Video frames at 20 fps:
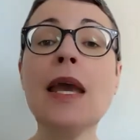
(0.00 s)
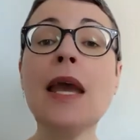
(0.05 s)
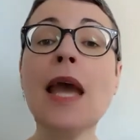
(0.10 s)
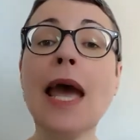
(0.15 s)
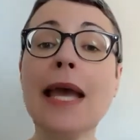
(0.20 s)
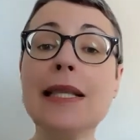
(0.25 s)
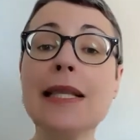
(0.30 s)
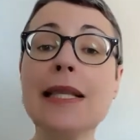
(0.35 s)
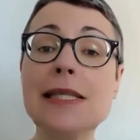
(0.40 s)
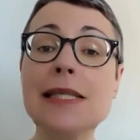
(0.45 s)

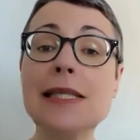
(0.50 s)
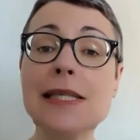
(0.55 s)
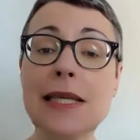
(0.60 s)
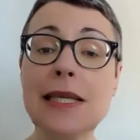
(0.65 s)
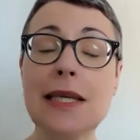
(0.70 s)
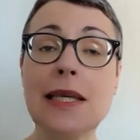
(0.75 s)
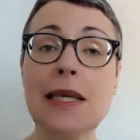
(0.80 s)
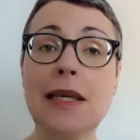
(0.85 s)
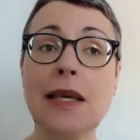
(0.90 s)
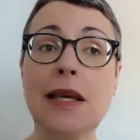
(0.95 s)
and
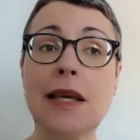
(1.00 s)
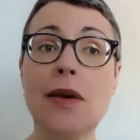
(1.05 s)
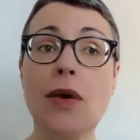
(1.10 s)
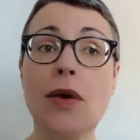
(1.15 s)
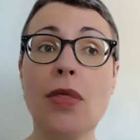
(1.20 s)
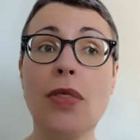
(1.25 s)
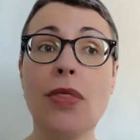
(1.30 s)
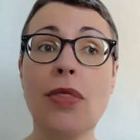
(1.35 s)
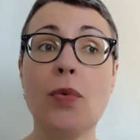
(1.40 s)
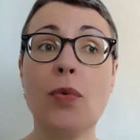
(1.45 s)
seeing
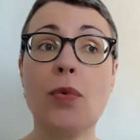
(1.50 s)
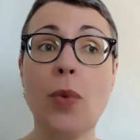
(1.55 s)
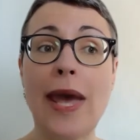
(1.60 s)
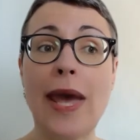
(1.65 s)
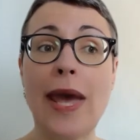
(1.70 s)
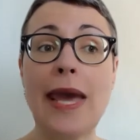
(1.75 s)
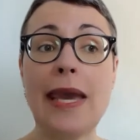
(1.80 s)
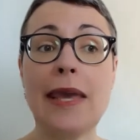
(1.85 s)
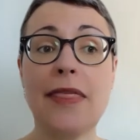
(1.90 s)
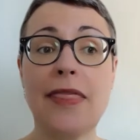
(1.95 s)
the
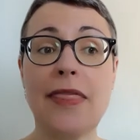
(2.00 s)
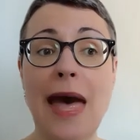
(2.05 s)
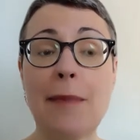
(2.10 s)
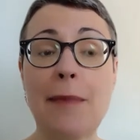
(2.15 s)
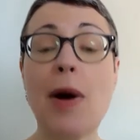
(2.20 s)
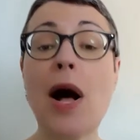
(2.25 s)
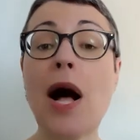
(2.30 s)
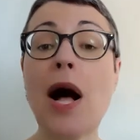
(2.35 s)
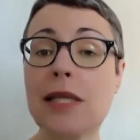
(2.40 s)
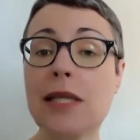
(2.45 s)
way
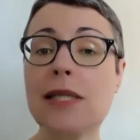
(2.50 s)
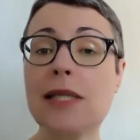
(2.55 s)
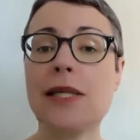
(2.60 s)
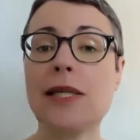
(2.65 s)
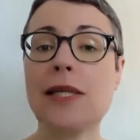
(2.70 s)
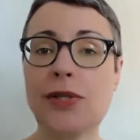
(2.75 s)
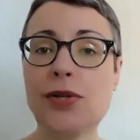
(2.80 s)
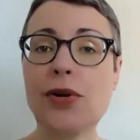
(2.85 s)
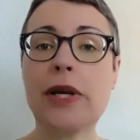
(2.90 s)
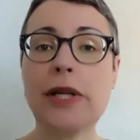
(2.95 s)
that policy
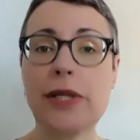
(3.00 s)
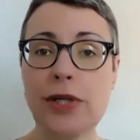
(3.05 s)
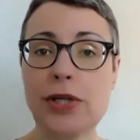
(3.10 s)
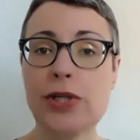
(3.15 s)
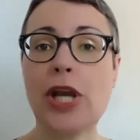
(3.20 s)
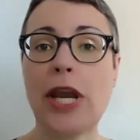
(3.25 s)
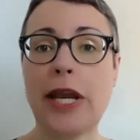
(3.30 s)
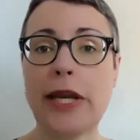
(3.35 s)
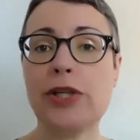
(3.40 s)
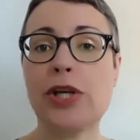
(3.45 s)
is starting to
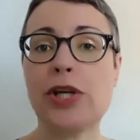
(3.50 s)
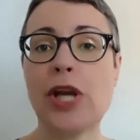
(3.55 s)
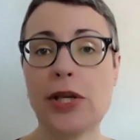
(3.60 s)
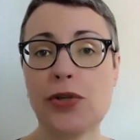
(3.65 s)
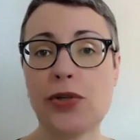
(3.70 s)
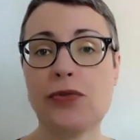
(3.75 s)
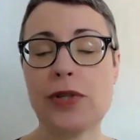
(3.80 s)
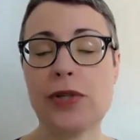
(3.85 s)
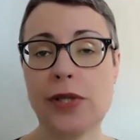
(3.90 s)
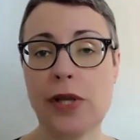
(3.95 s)
change
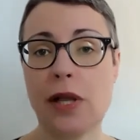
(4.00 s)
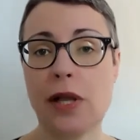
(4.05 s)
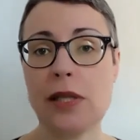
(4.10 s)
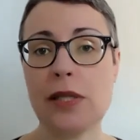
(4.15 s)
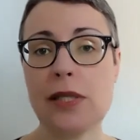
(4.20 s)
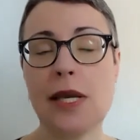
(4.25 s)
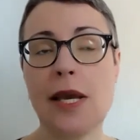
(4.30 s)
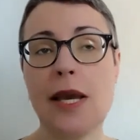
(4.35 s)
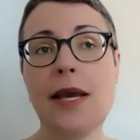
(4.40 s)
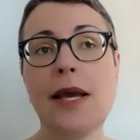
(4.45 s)
as a
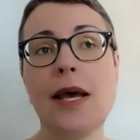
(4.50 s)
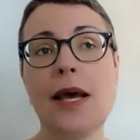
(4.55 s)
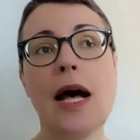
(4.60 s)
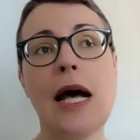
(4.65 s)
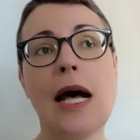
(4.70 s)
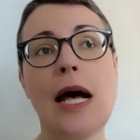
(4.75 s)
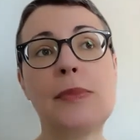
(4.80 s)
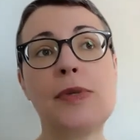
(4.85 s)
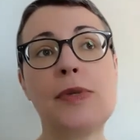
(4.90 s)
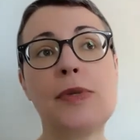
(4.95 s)
result.
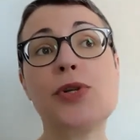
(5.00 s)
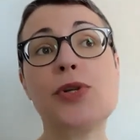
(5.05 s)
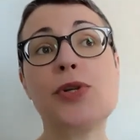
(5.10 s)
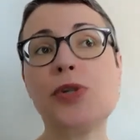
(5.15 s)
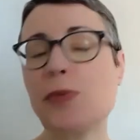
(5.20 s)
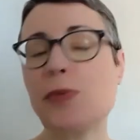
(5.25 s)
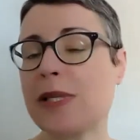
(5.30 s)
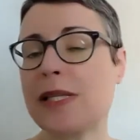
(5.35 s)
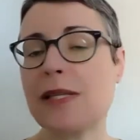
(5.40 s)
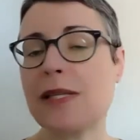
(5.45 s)
So two
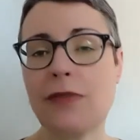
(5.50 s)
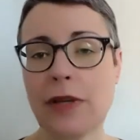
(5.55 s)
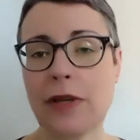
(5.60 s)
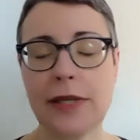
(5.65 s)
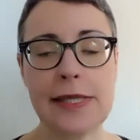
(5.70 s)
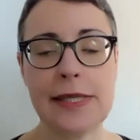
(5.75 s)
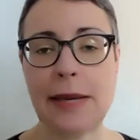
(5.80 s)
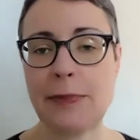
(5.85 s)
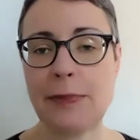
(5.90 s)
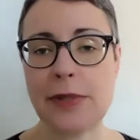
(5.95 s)
specific
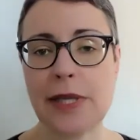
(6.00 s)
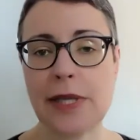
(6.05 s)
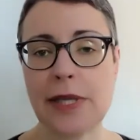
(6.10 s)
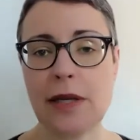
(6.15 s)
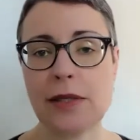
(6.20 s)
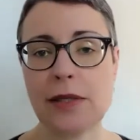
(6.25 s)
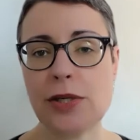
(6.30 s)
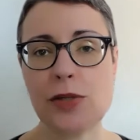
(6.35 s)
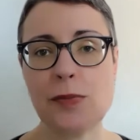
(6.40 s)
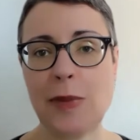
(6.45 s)
examples that
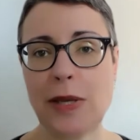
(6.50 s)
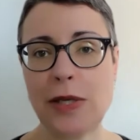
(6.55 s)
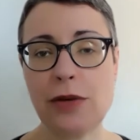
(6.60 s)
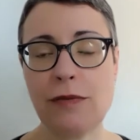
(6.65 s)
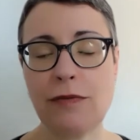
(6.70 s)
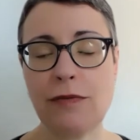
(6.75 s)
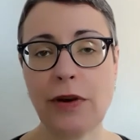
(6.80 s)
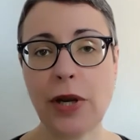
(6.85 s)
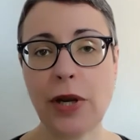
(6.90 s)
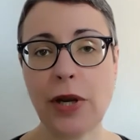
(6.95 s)
I'll just
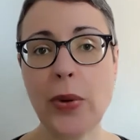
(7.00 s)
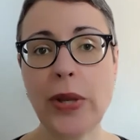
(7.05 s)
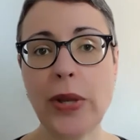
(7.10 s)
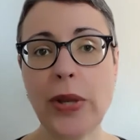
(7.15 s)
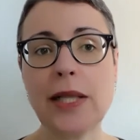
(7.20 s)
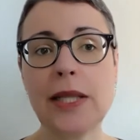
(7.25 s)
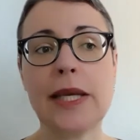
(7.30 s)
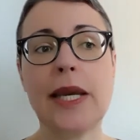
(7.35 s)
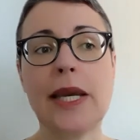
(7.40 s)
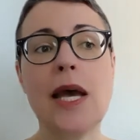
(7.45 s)
mention very
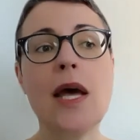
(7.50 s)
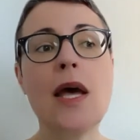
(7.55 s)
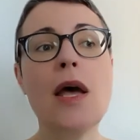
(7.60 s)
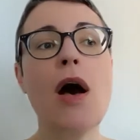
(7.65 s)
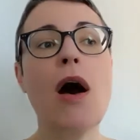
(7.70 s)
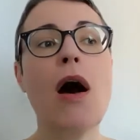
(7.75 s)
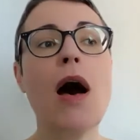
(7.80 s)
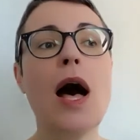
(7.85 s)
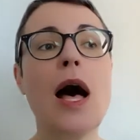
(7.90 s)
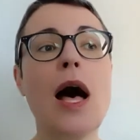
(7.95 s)
quickly
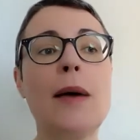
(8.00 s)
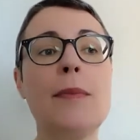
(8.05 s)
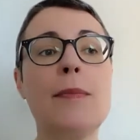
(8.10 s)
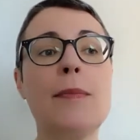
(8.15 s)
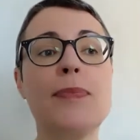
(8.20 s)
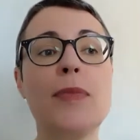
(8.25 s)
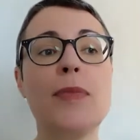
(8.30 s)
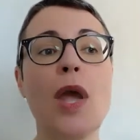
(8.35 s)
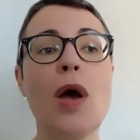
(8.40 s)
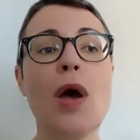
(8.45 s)

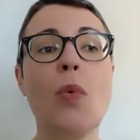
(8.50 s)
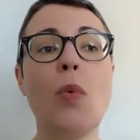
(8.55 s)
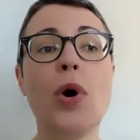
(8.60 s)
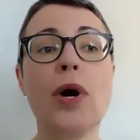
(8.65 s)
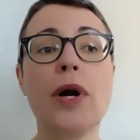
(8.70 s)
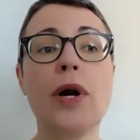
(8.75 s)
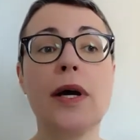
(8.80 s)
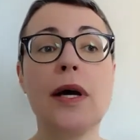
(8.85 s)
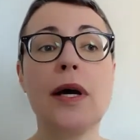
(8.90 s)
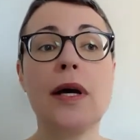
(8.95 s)
that
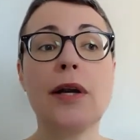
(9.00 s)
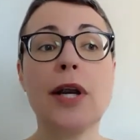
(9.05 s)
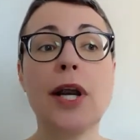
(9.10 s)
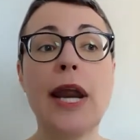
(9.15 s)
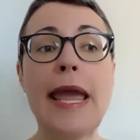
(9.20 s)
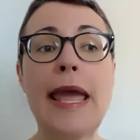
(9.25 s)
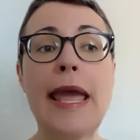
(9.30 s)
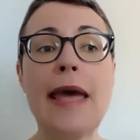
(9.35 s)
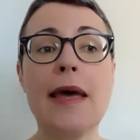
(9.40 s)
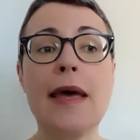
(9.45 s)

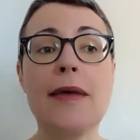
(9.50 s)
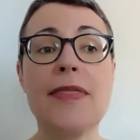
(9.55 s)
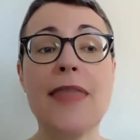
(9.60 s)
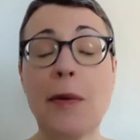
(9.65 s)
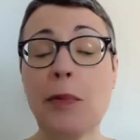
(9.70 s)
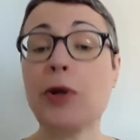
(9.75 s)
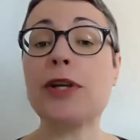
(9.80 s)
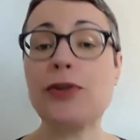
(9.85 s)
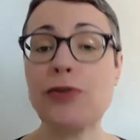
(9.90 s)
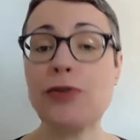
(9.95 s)

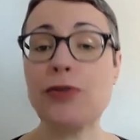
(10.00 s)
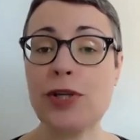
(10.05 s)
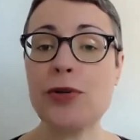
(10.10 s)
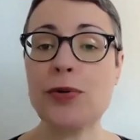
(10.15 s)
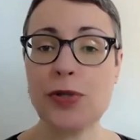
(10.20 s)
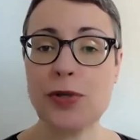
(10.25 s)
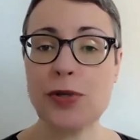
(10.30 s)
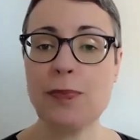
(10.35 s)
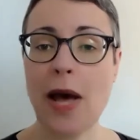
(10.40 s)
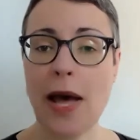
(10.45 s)
were
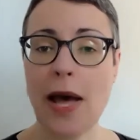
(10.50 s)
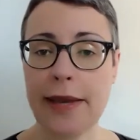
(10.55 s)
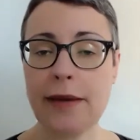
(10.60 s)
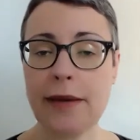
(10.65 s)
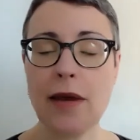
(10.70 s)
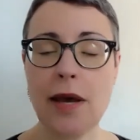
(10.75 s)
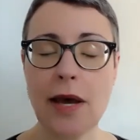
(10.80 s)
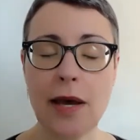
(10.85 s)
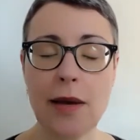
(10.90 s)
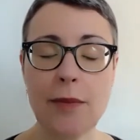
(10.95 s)
introduced
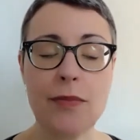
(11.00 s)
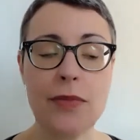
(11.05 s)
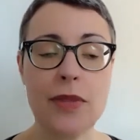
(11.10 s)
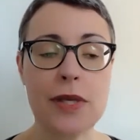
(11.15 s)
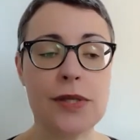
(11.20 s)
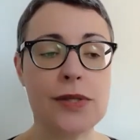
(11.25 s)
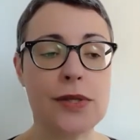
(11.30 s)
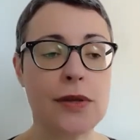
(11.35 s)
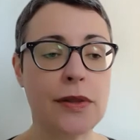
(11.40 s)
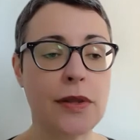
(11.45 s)
by
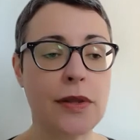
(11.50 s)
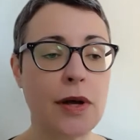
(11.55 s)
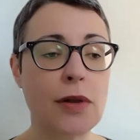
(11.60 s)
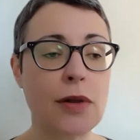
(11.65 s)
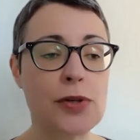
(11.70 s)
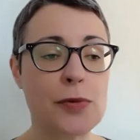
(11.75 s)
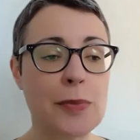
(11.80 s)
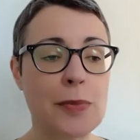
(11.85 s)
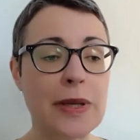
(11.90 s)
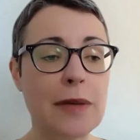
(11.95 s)
the
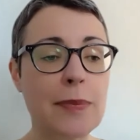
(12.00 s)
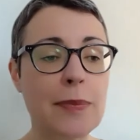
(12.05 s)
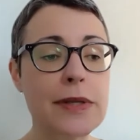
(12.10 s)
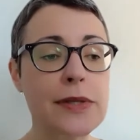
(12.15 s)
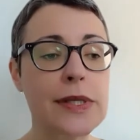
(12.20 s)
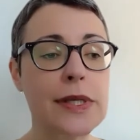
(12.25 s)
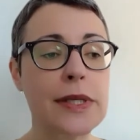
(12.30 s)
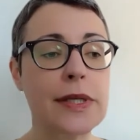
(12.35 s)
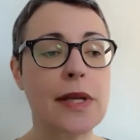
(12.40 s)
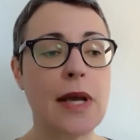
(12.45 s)
alderman in
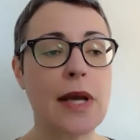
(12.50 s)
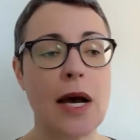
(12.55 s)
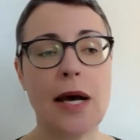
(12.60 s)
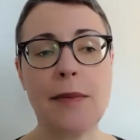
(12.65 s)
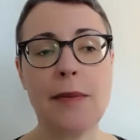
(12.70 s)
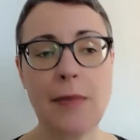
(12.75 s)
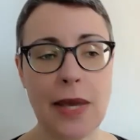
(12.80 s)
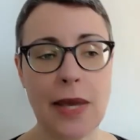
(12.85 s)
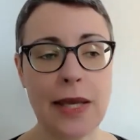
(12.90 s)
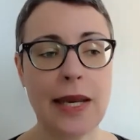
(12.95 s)
Pilsen,
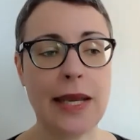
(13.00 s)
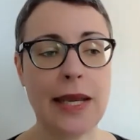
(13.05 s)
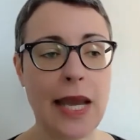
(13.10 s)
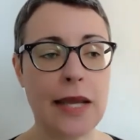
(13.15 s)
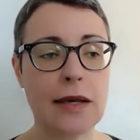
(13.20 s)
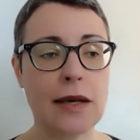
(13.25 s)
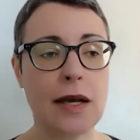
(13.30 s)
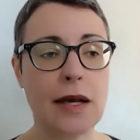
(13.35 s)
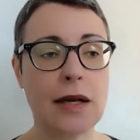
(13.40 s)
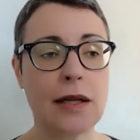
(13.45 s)
and
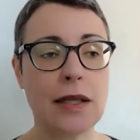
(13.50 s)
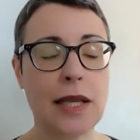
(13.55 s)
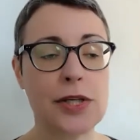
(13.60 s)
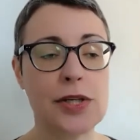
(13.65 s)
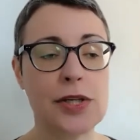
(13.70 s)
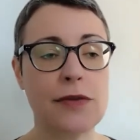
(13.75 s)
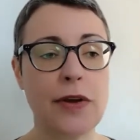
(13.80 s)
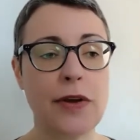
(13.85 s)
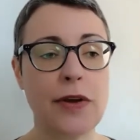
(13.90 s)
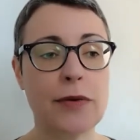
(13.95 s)
again, a
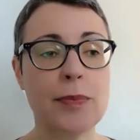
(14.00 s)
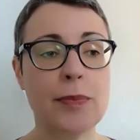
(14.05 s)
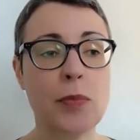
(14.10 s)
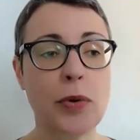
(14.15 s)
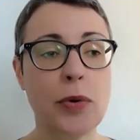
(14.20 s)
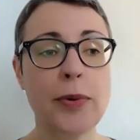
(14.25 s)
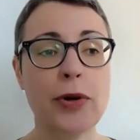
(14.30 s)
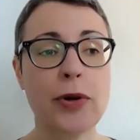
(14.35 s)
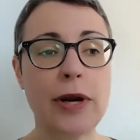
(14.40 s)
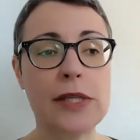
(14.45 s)
collection of other
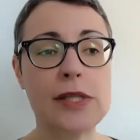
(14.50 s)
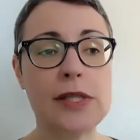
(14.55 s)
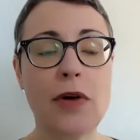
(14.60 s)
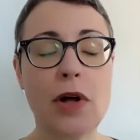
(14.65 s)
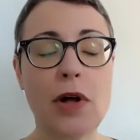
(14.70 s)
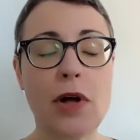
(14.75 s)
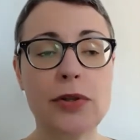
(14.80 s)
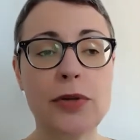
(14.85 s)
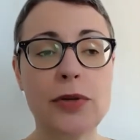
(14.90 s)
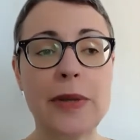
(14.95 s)
more progressive
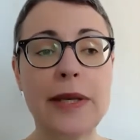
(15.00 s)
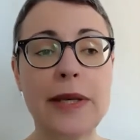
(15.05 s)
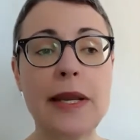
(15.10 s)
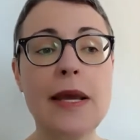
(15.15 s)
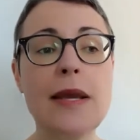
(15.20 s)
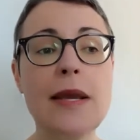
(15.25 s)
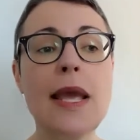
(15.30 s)
aldermen,